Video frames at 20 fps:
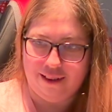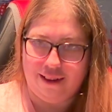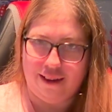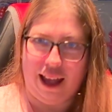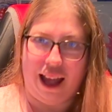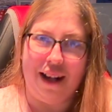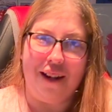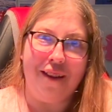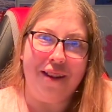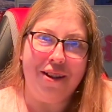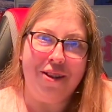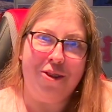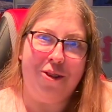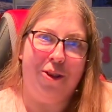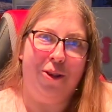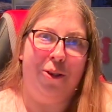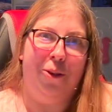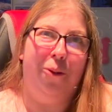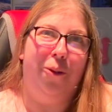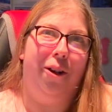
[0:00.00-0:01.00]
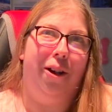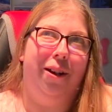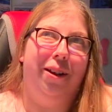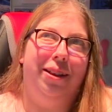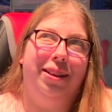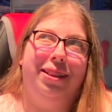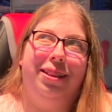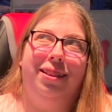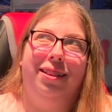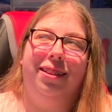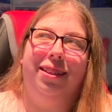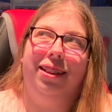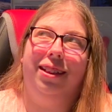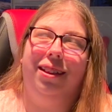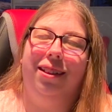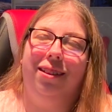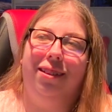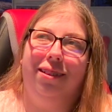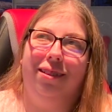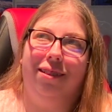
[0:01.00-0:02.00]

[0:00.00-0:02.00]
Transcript: Out of the two, Anna's, like,